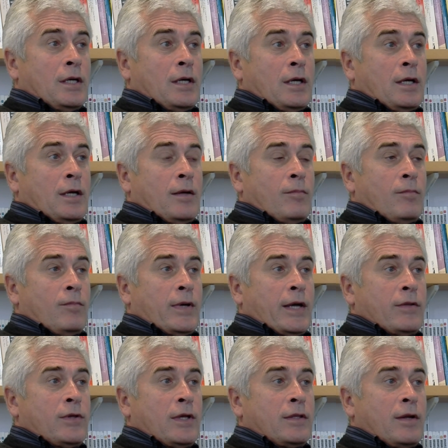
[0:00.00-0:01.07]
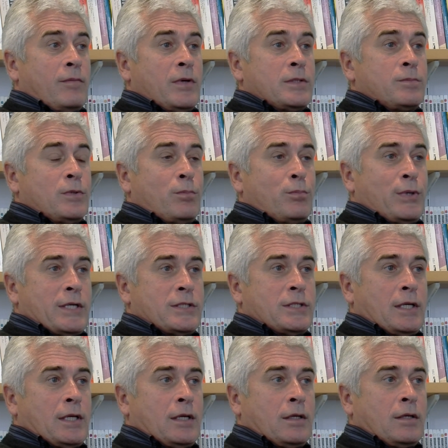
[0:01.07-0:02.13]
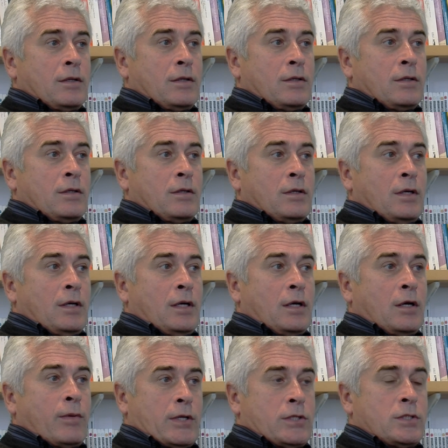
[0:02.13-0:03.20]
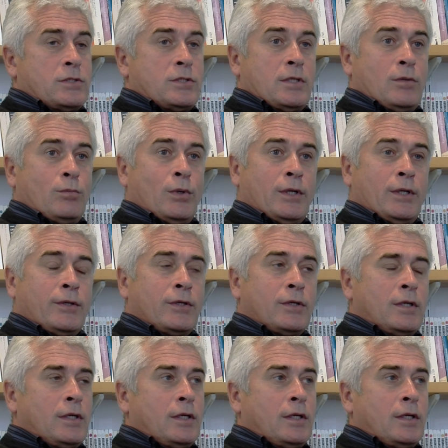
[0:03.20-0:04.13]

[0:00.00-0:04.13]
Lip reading: I think there are much more pressing questions in the world.